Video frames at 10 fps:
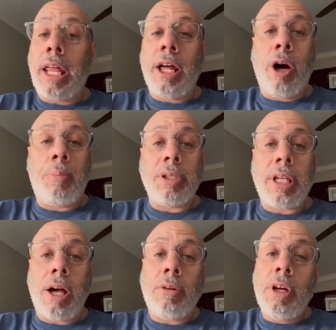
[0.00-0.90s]
that'll help
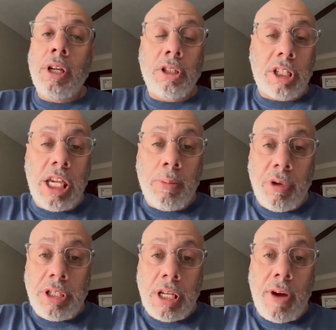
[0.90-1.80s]
us out to
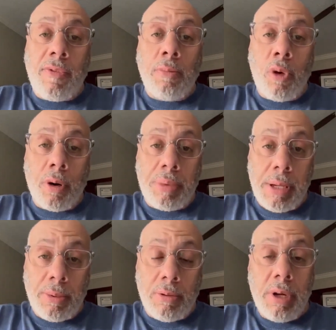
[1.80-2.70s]
keep reaching out for more
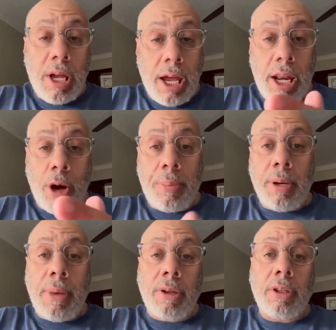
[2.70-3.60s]
people and
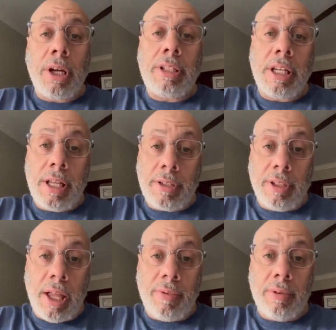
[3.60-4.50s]
helping them out to go to the
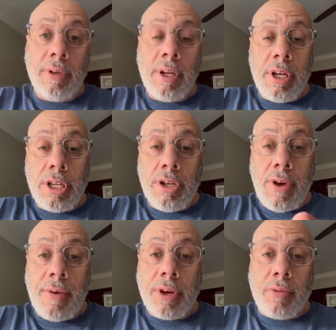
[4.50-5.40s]
next level.
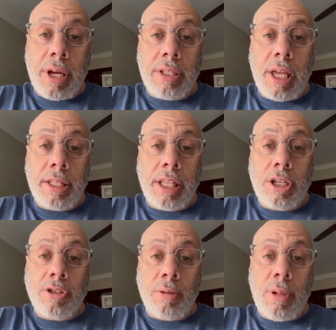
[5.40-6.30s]
You have a great day.
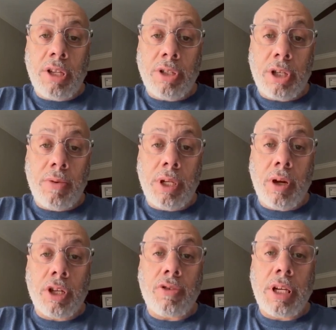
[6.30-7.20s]
Thank you so much, Security
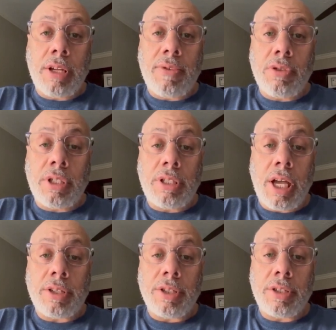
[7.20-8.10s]
Guard Training in Houston,
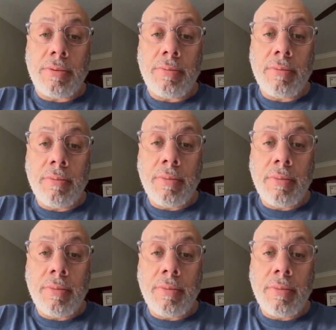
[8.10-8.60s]
Texas.